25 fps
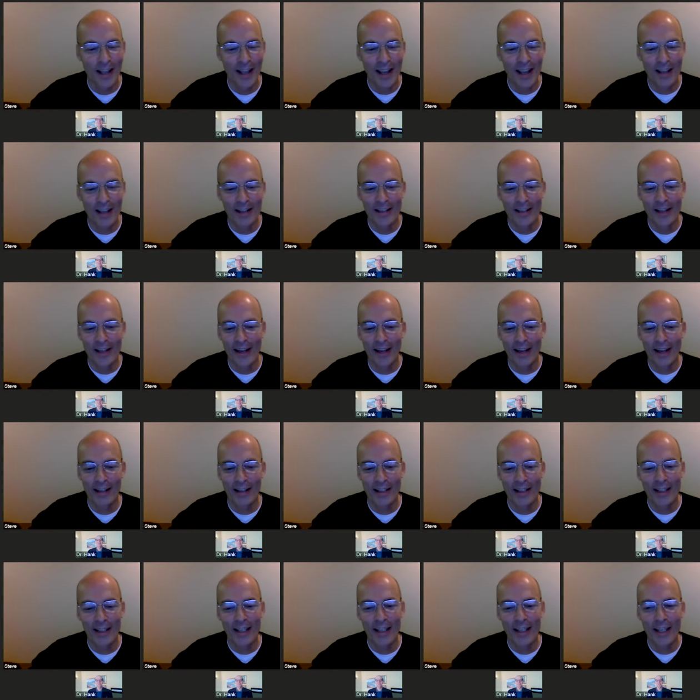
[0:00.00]
And uh,
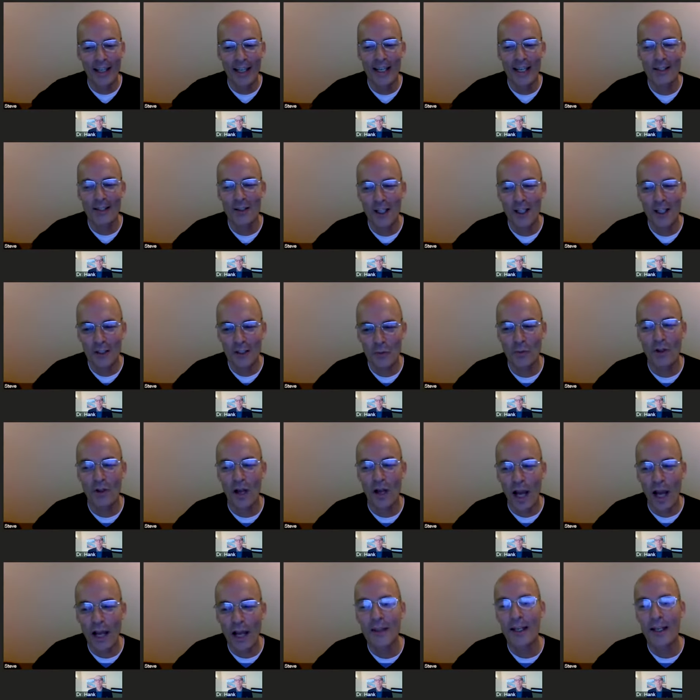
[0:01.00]
he says, well,
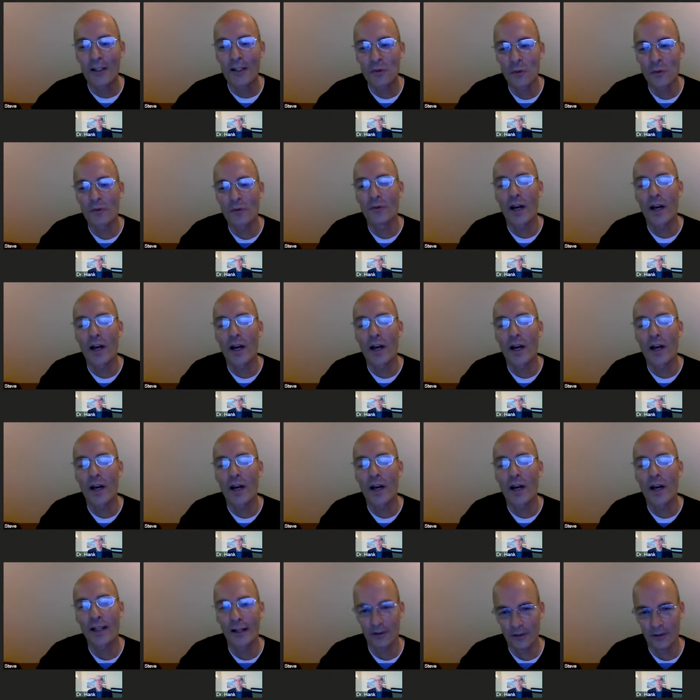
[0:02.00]
I think it's worth five
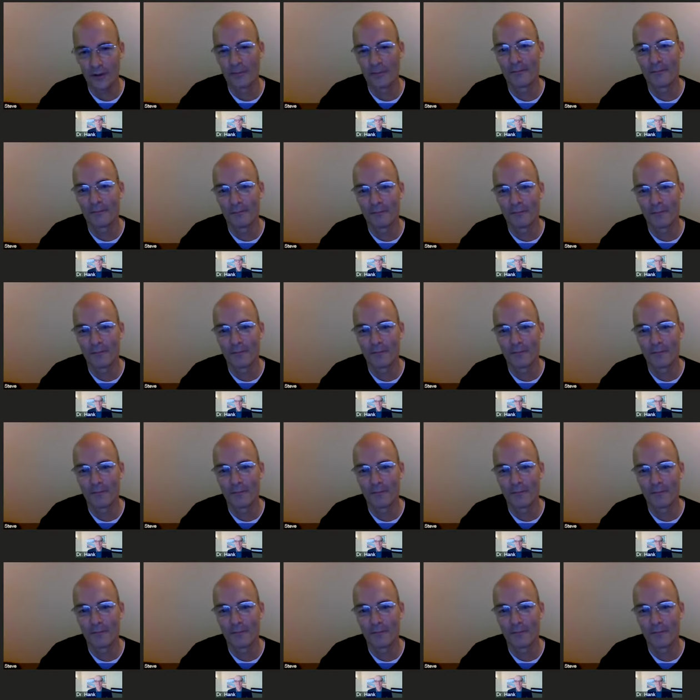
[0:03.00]
hundred thousand dollars.